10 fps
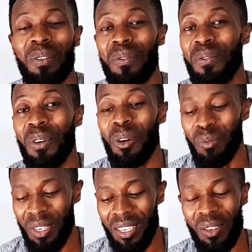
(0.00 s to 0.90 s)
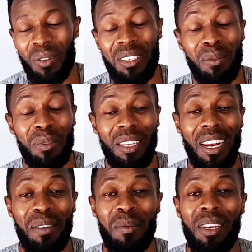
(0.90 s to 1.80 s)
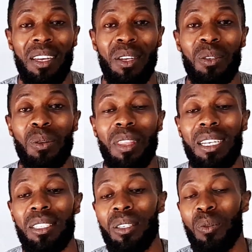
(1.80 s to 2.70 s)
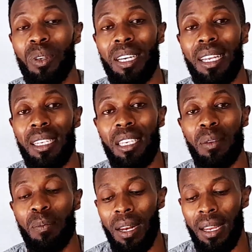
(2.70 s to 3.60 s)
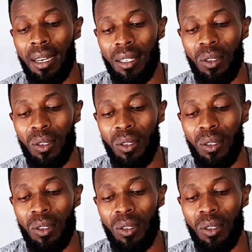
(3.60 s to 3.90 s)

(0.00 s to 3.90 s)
follow me, you'll subscribe so that we can keep learning.